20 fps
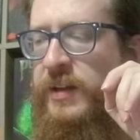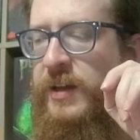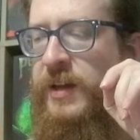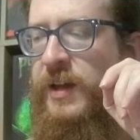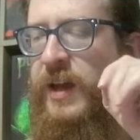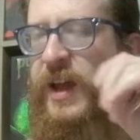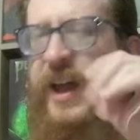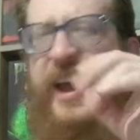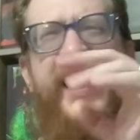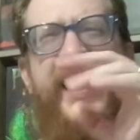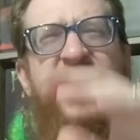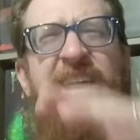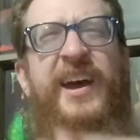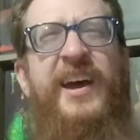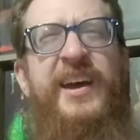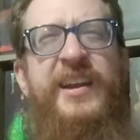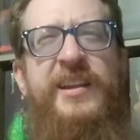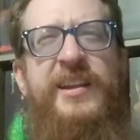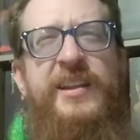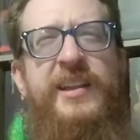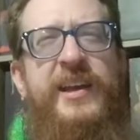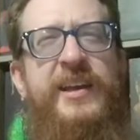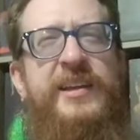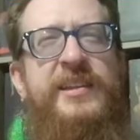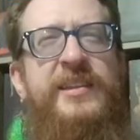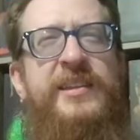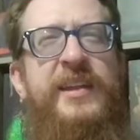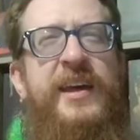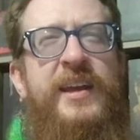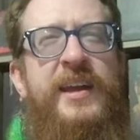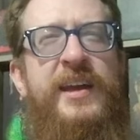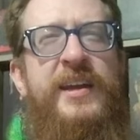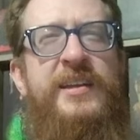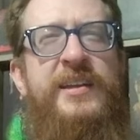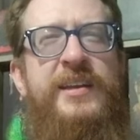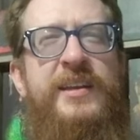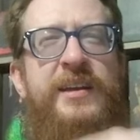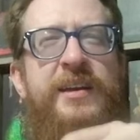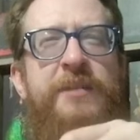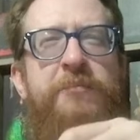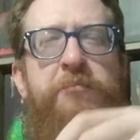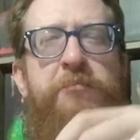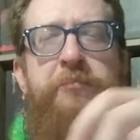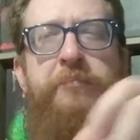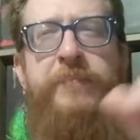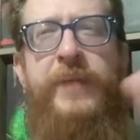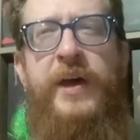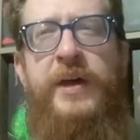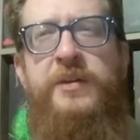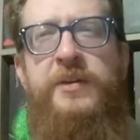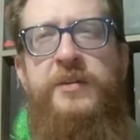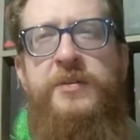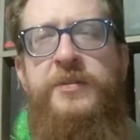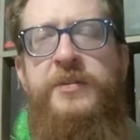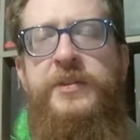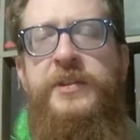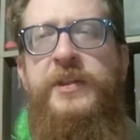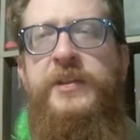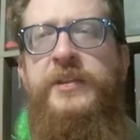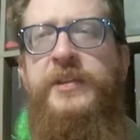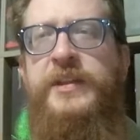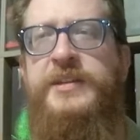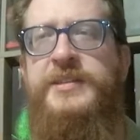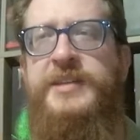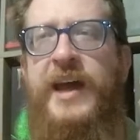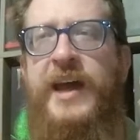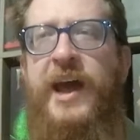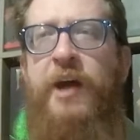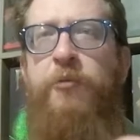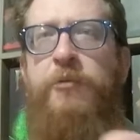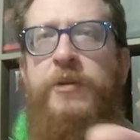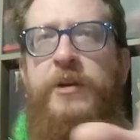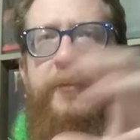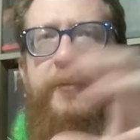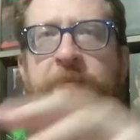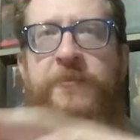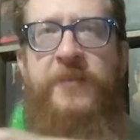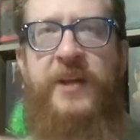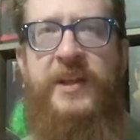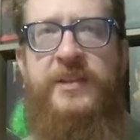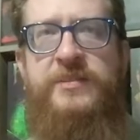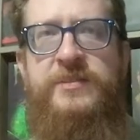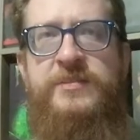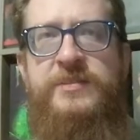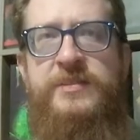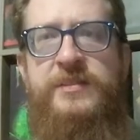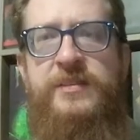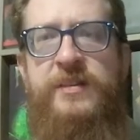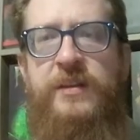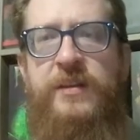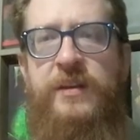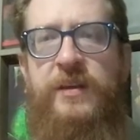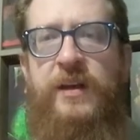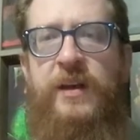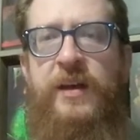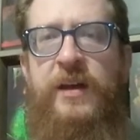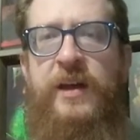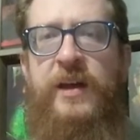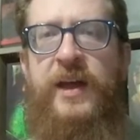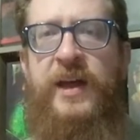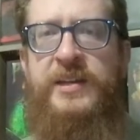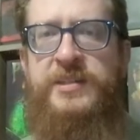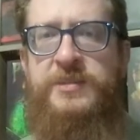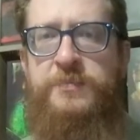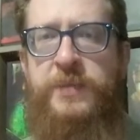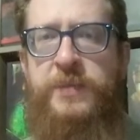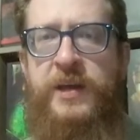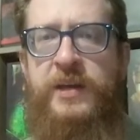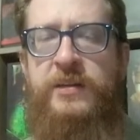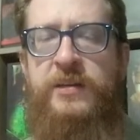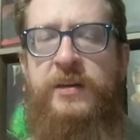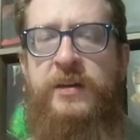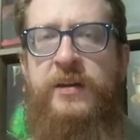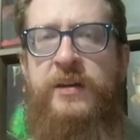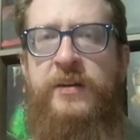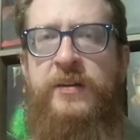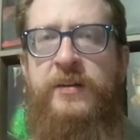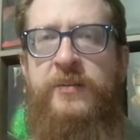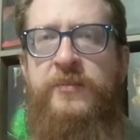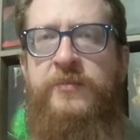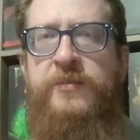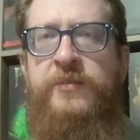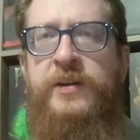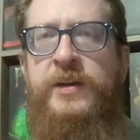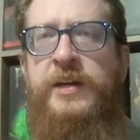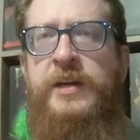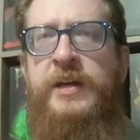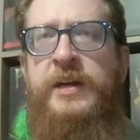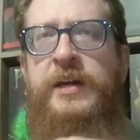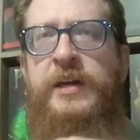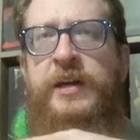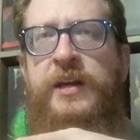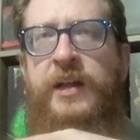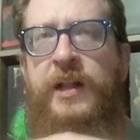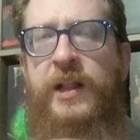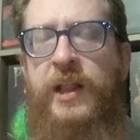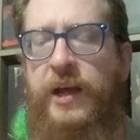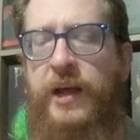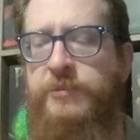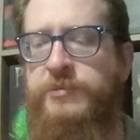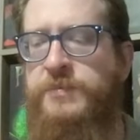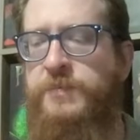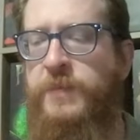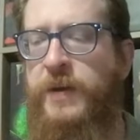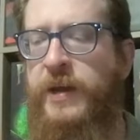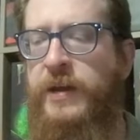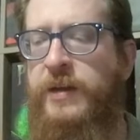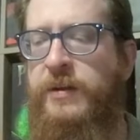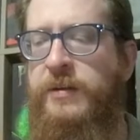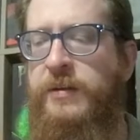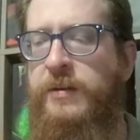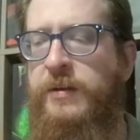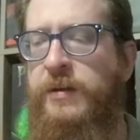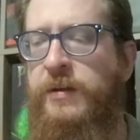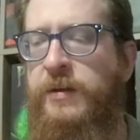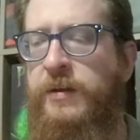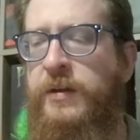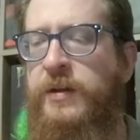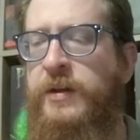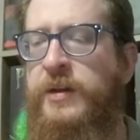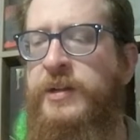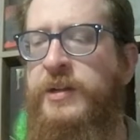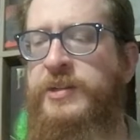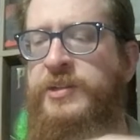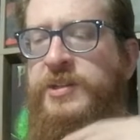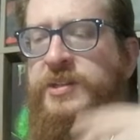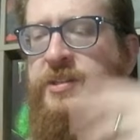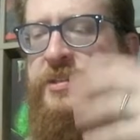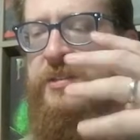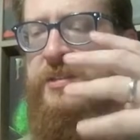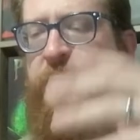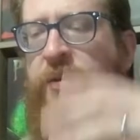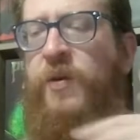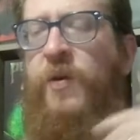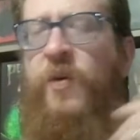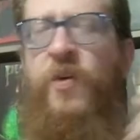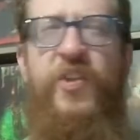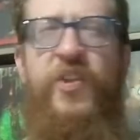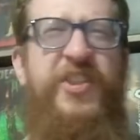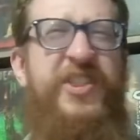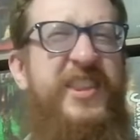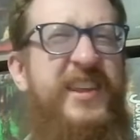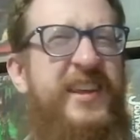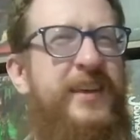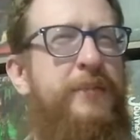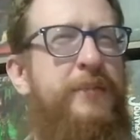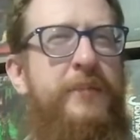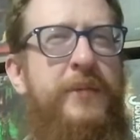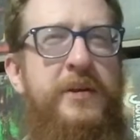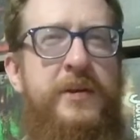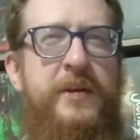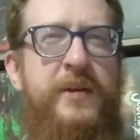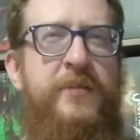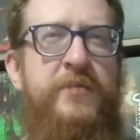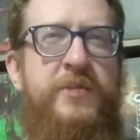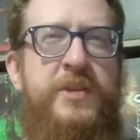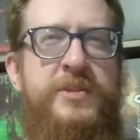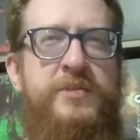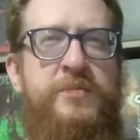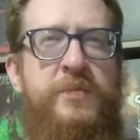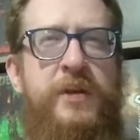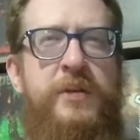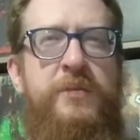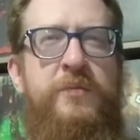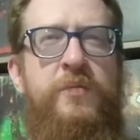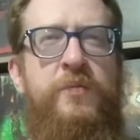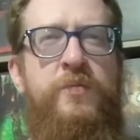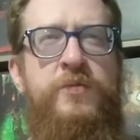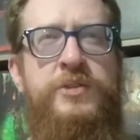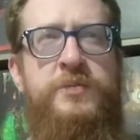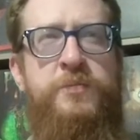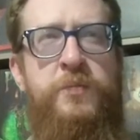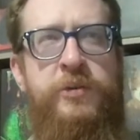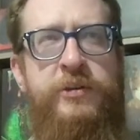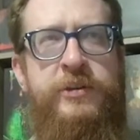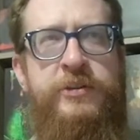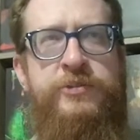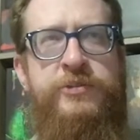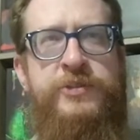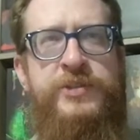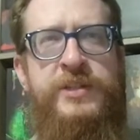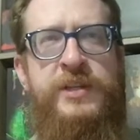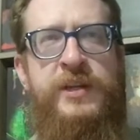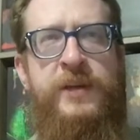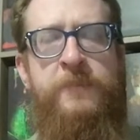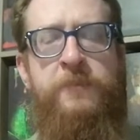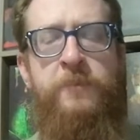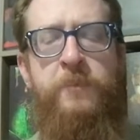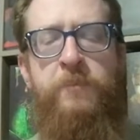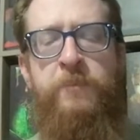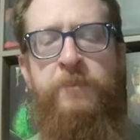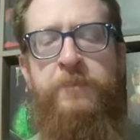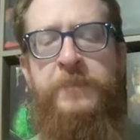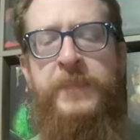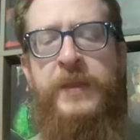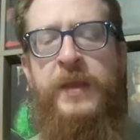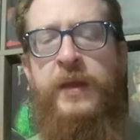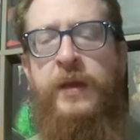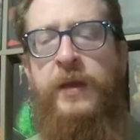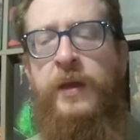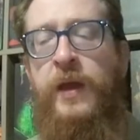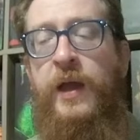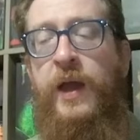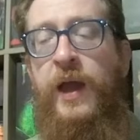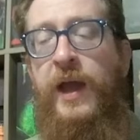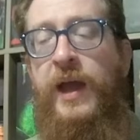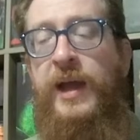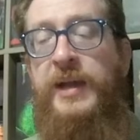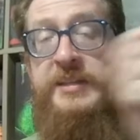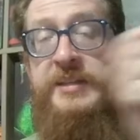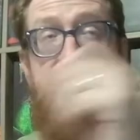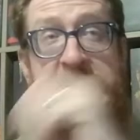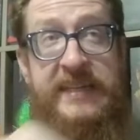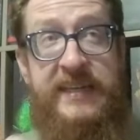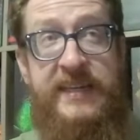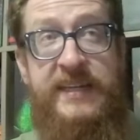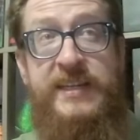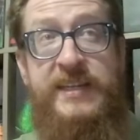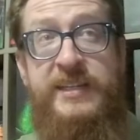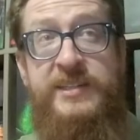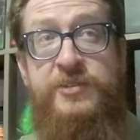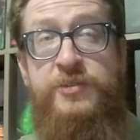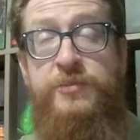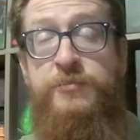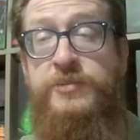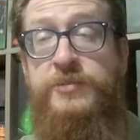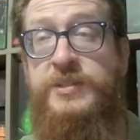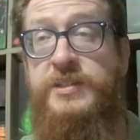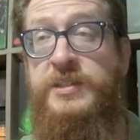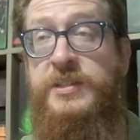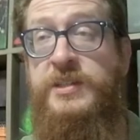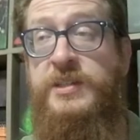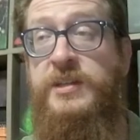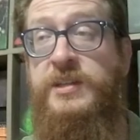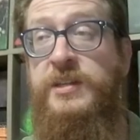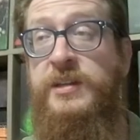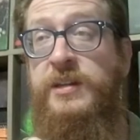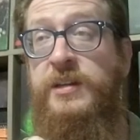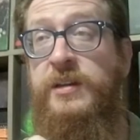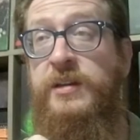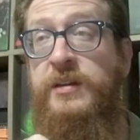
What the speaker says: I kind of like that idea better than the tower defense aspect of Cloudspire. Just the whole theme of this one was more interesting. I did get to see